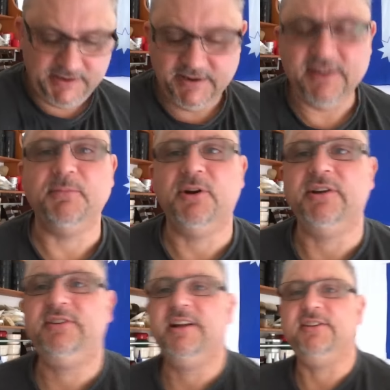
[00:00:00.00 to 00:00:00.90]
get into my
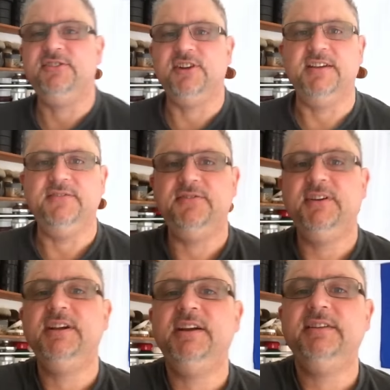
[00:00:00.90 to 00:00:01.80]
today's shave.
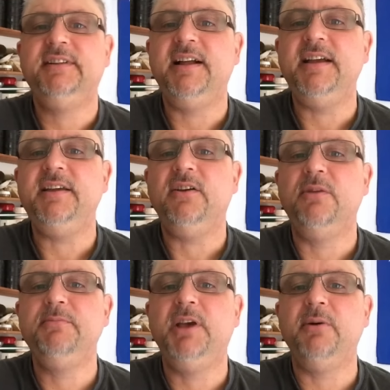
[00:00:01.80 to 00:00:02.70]
Today,
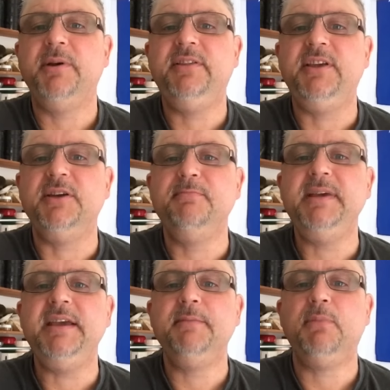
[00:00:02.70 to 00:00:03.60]
I'm going the
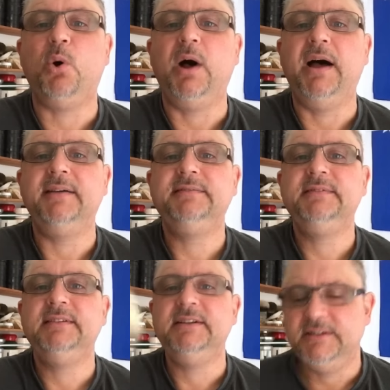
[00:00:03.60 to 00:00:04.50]
Omega boar.
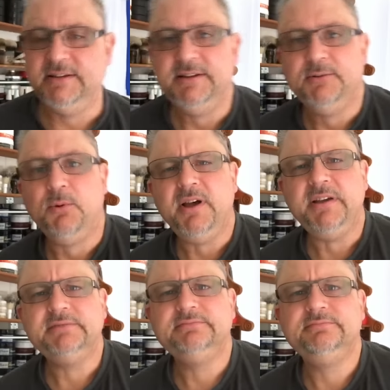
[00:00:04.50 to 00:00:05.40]

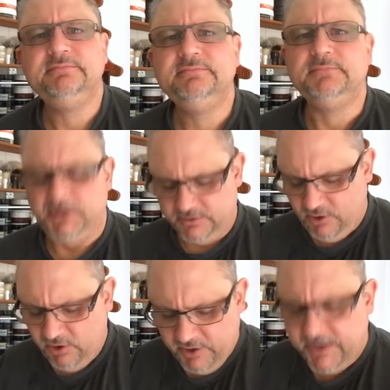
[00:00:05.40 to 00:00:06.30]
Why? Well,
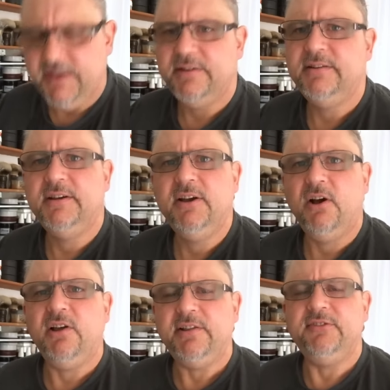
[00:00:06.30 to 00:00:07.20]
I like,
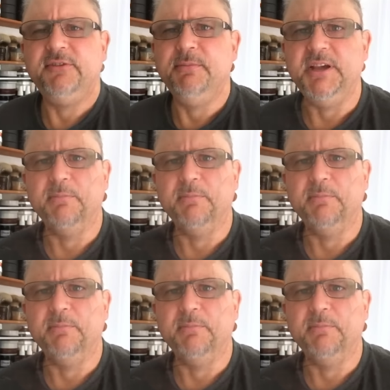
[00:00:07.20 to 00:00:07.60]
I like this Omega